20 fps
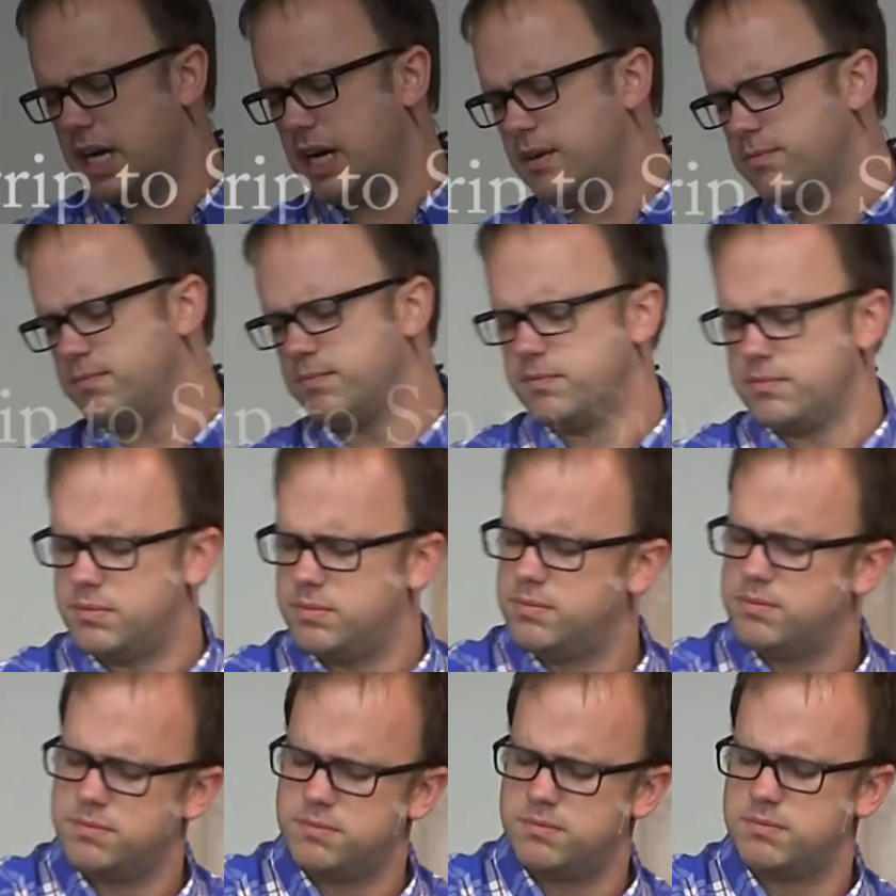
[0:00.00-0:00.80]
off
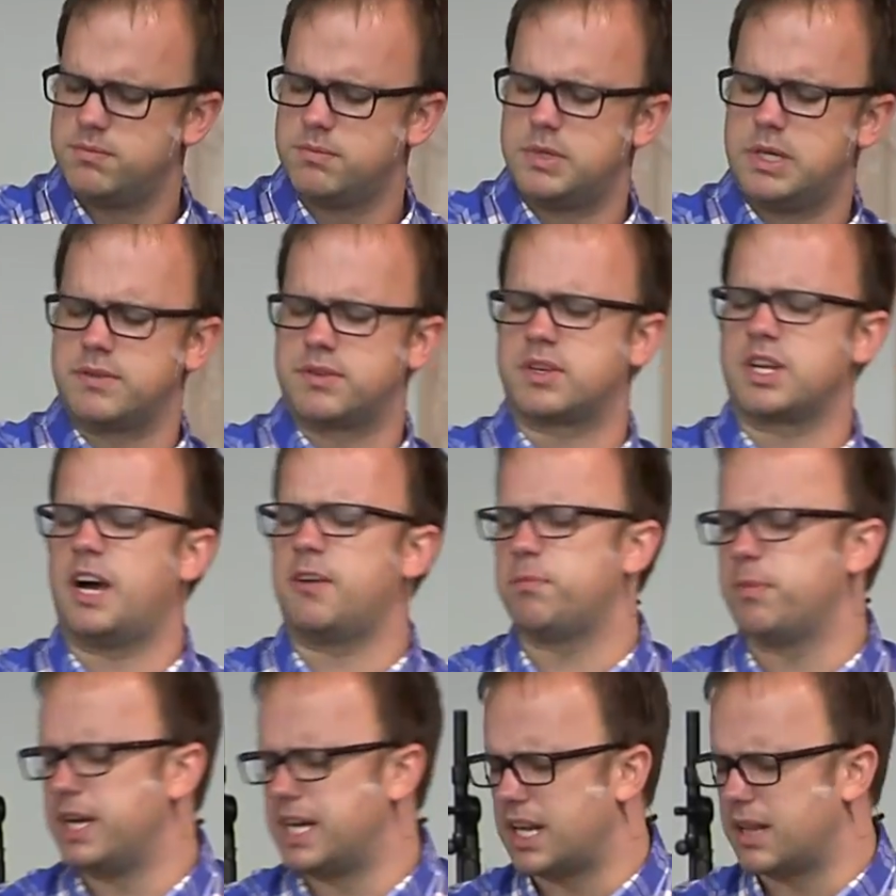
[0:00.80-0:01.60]
the
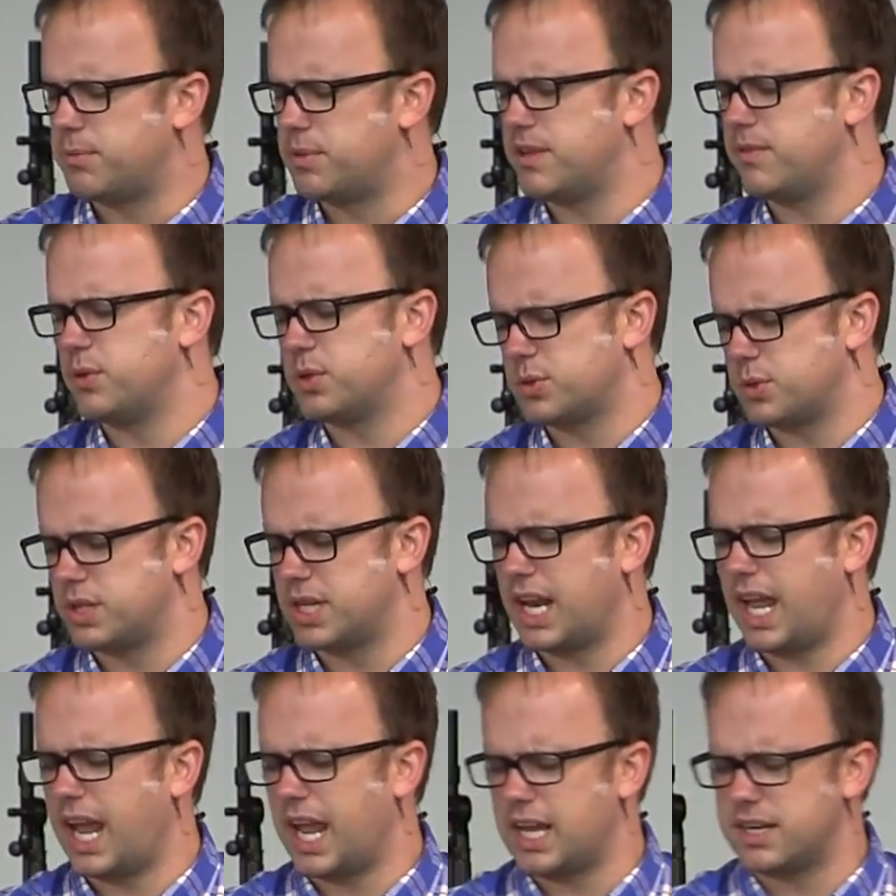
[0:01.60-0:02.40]
top of my head, I believe it was
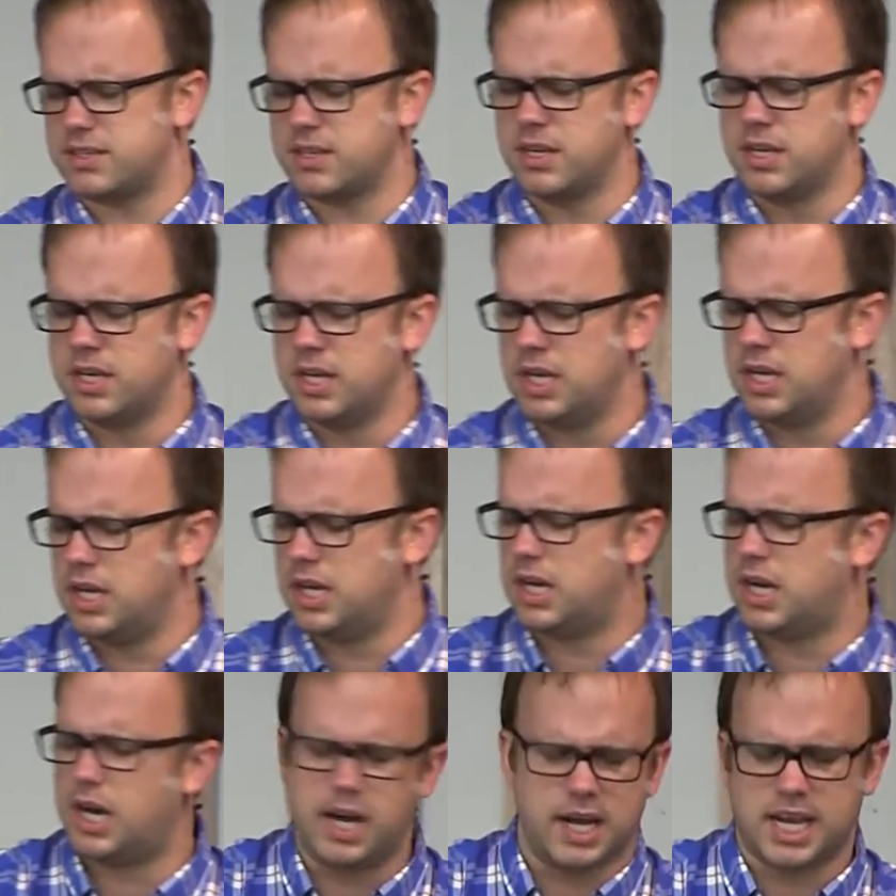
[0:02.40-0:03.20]
with an aunt.
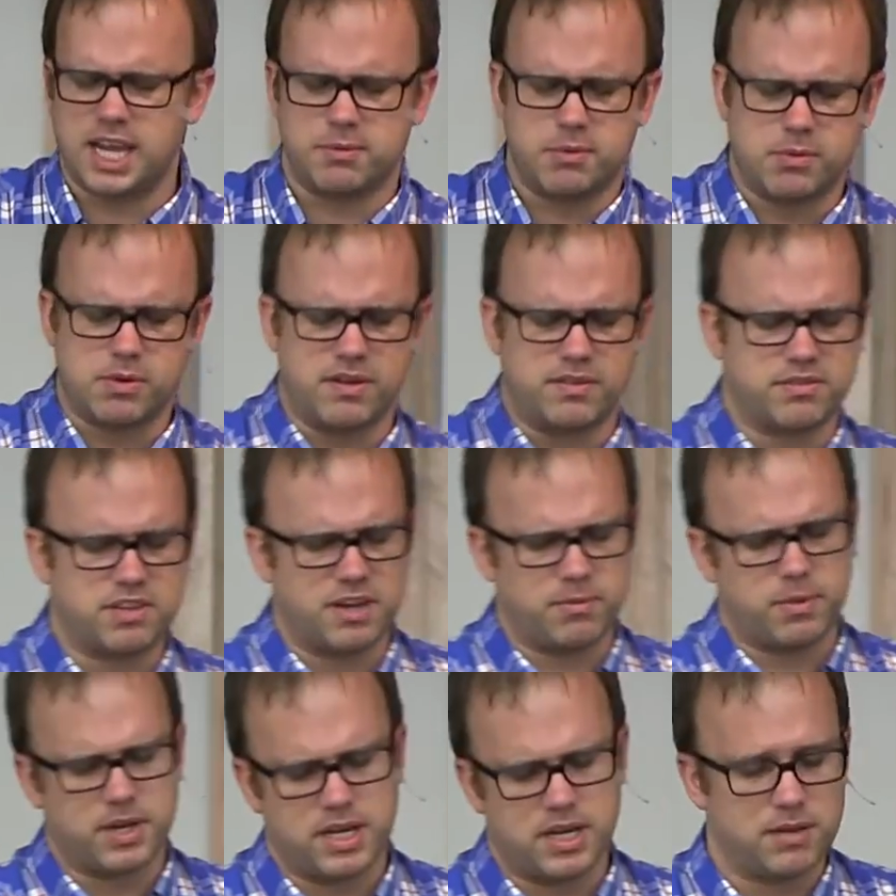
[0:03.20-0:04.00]
I can't remember off
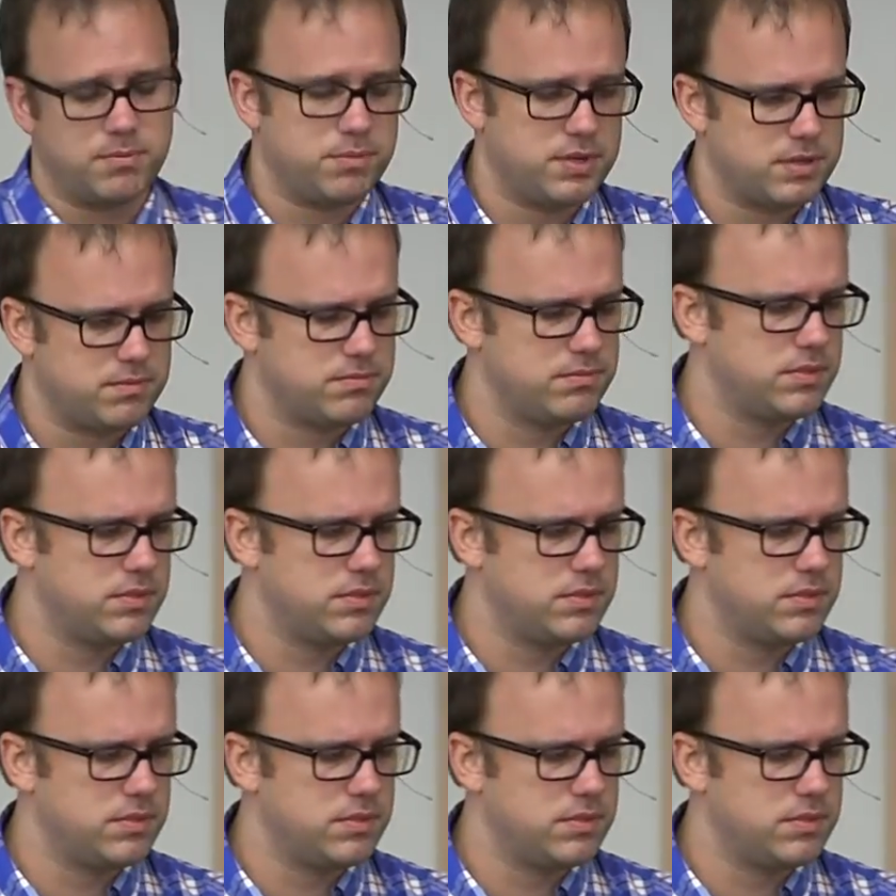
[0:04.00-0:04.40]
the top of my head,